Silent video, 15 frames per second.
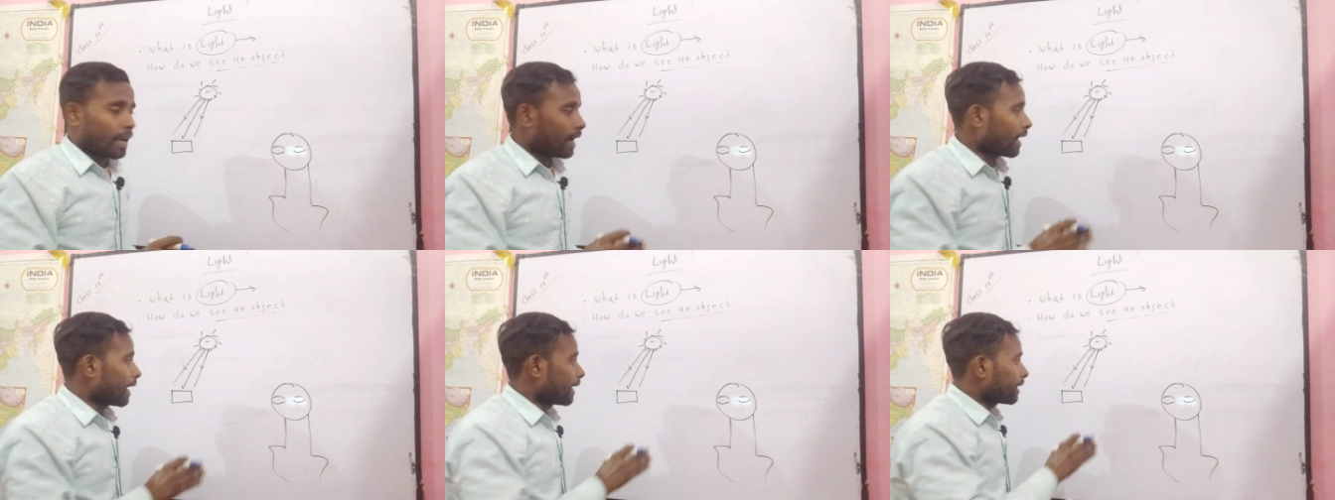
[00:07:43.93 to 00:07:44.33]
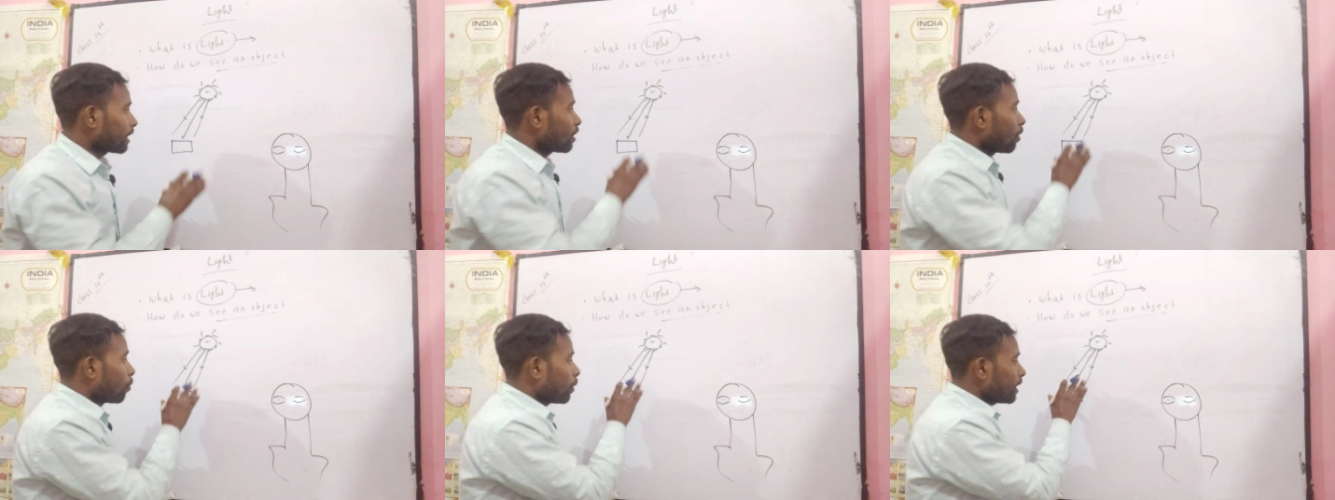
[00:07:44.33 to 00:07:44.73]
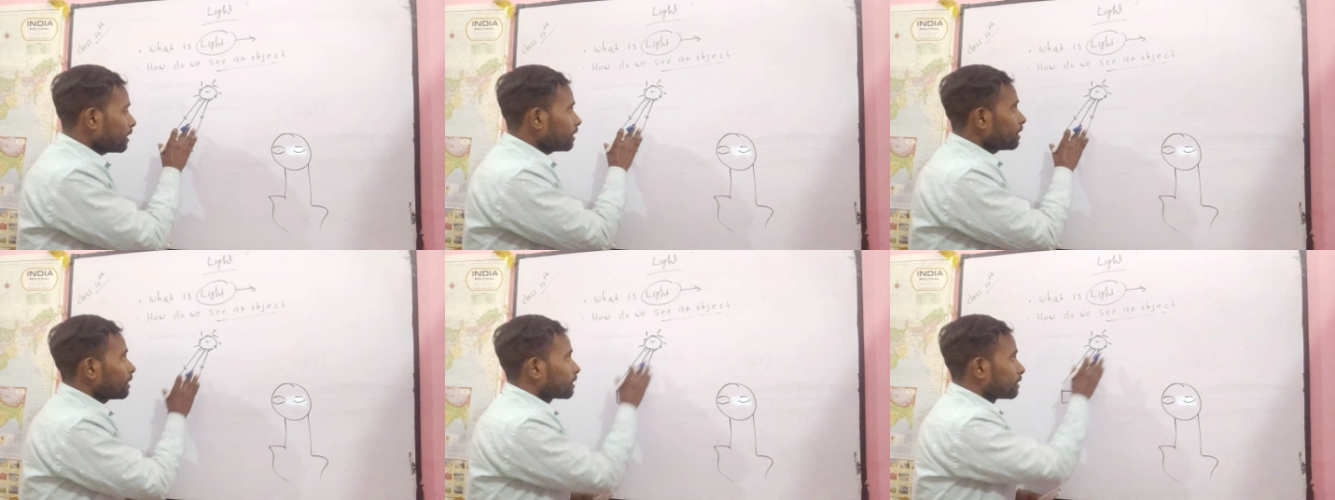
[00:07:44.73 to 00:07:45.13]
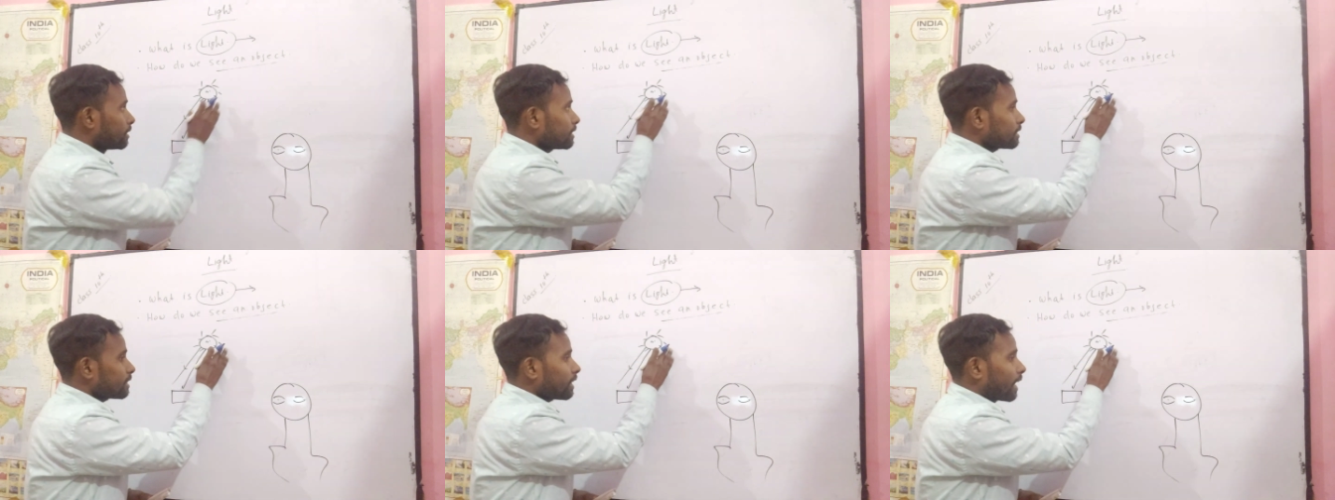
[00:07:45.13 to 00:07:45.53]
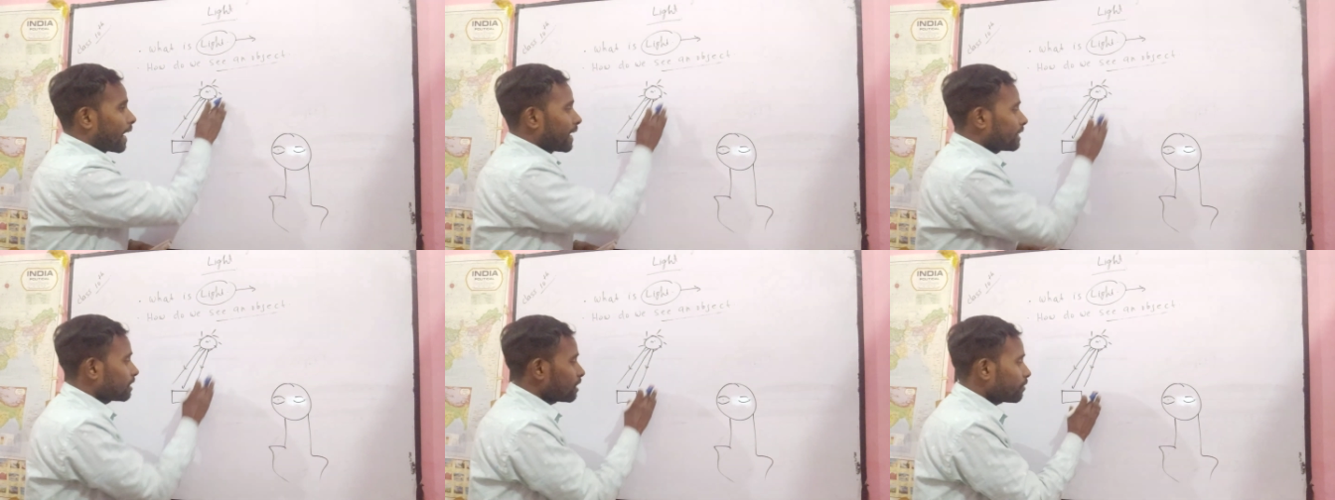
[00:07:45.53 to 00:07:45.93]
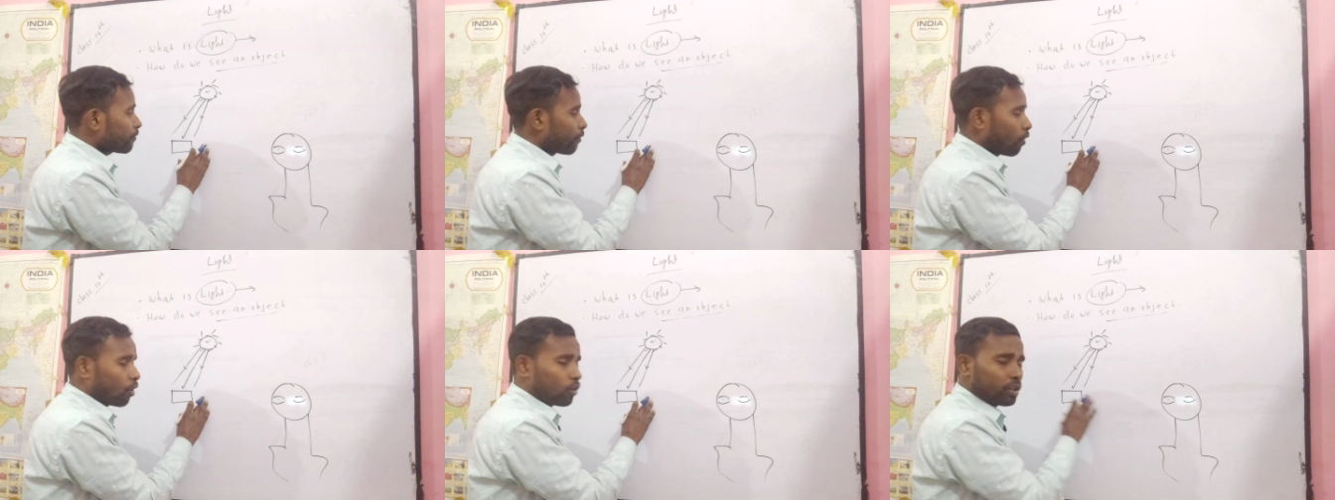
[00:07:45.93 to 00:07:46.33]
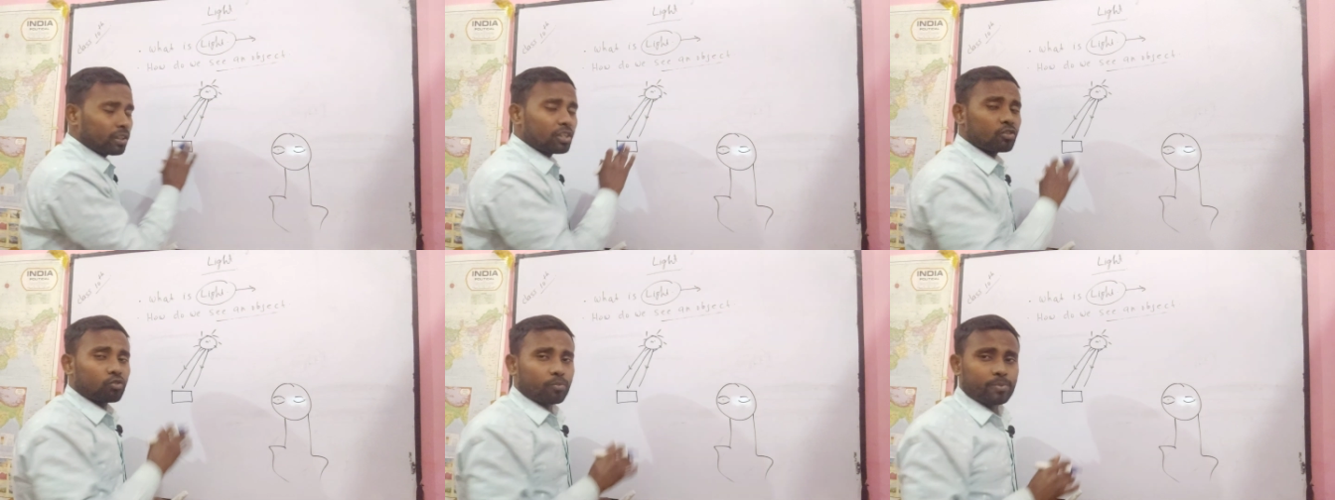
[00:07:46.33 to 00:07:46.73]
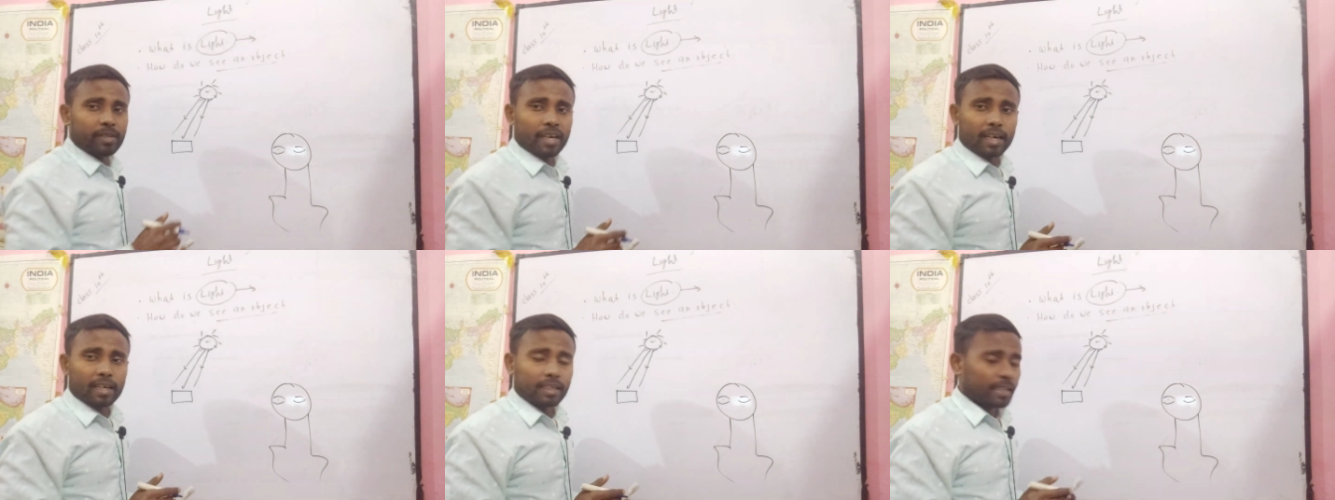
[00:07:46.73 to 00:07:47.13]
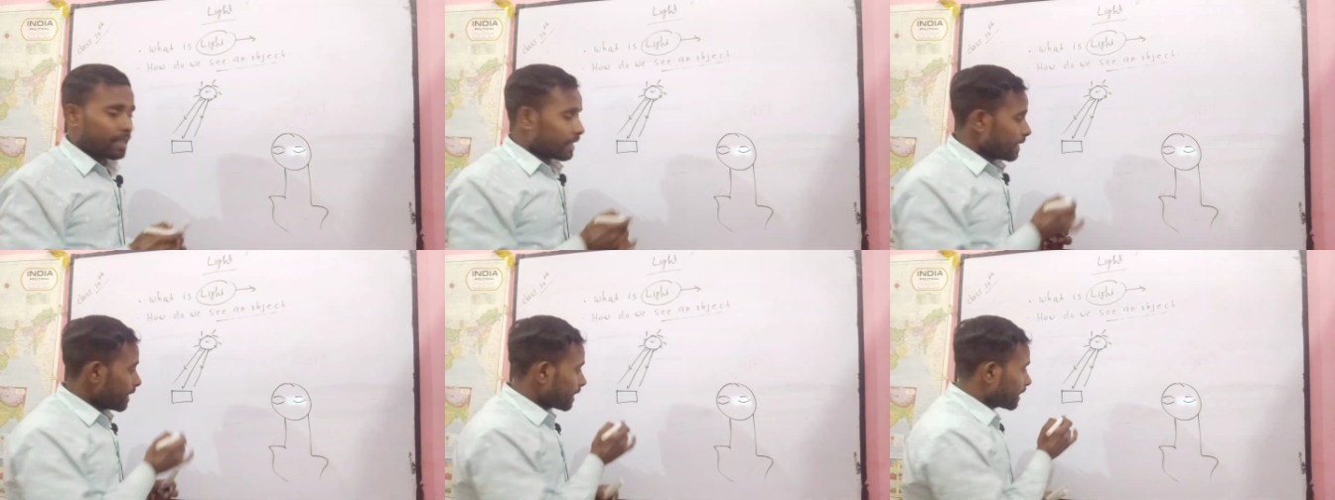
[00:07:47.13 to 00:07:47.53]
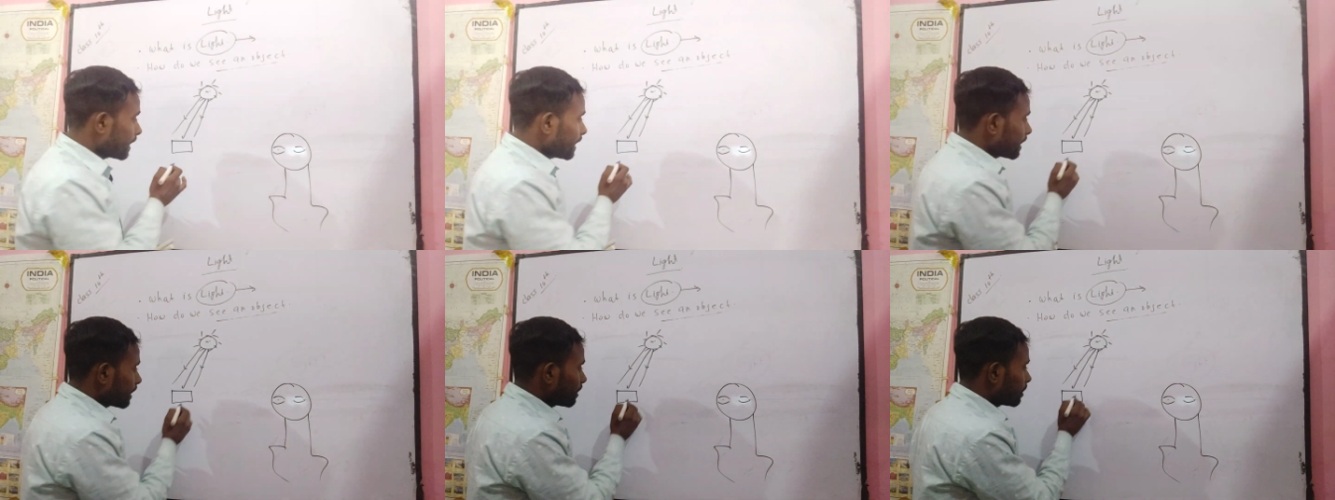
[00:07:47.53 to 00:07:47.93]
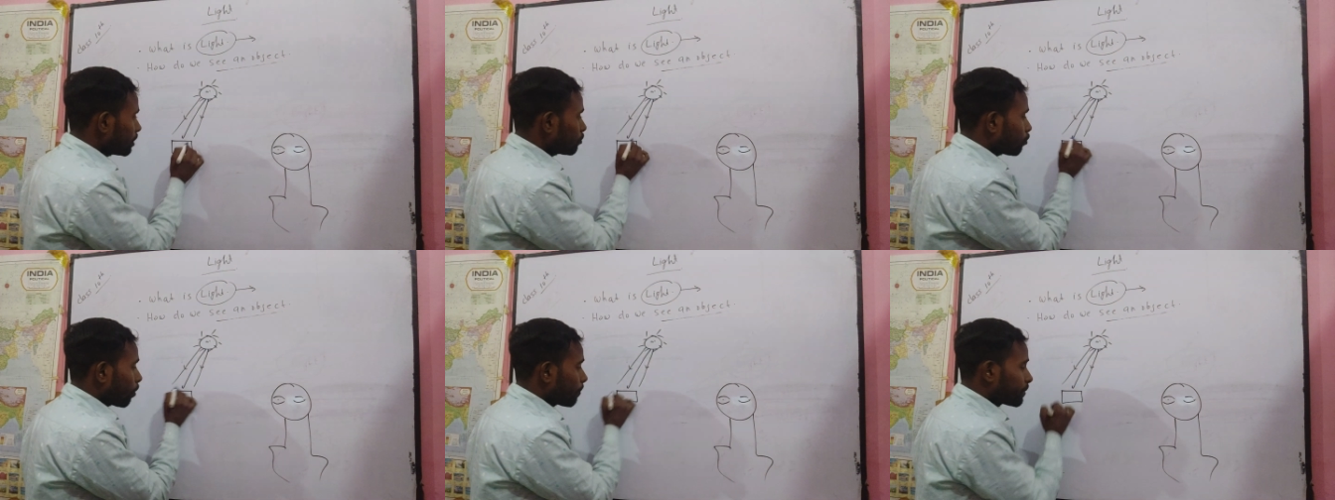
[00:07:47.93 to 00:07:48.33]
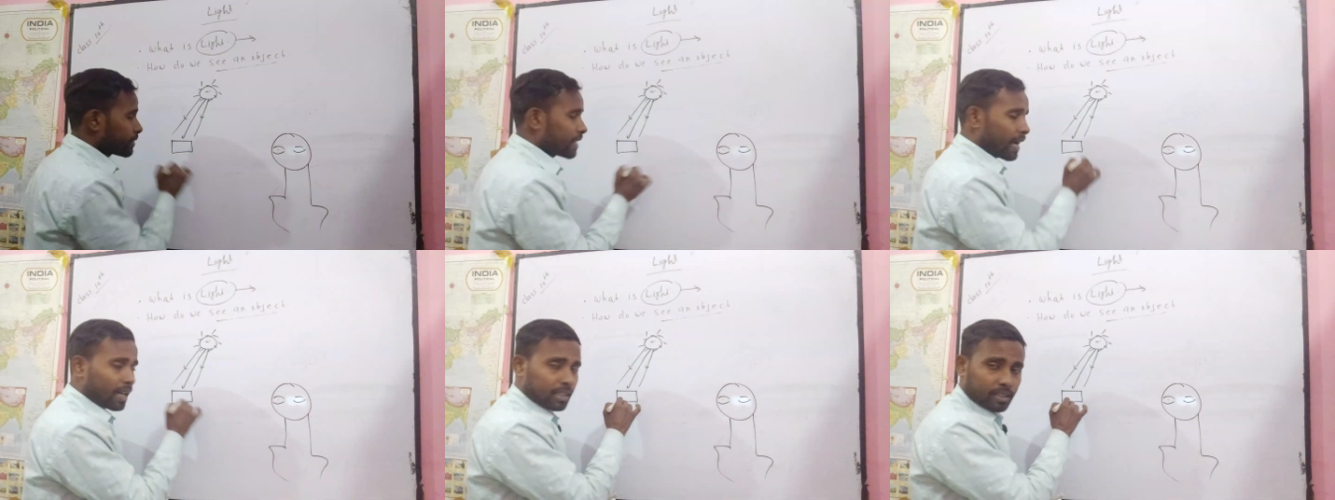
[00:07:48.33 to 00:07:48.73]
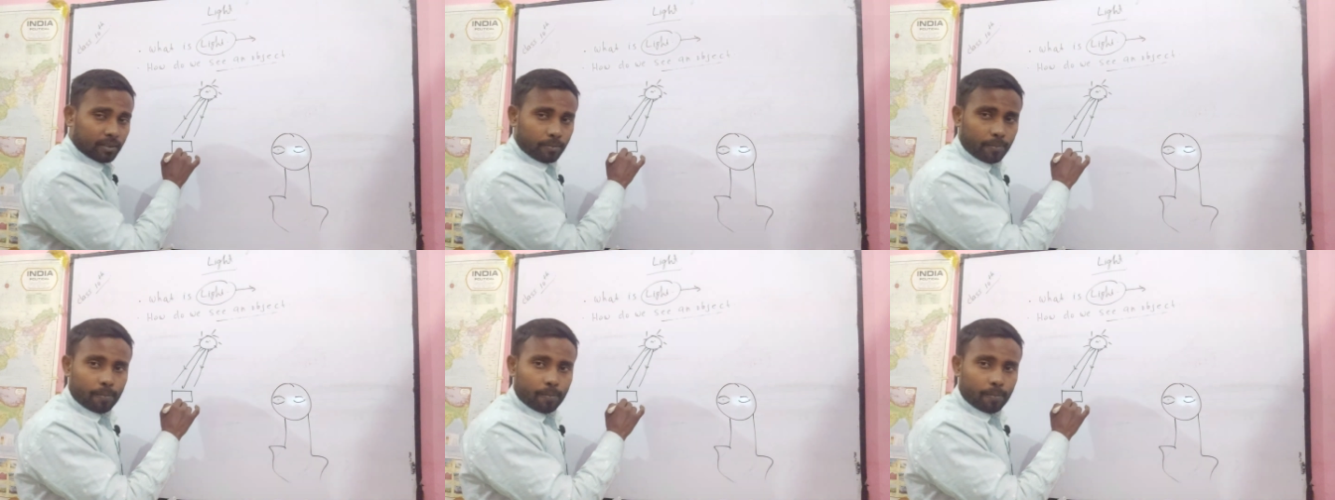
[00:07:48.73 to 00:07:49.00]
and when this light ray fall on this object, again this object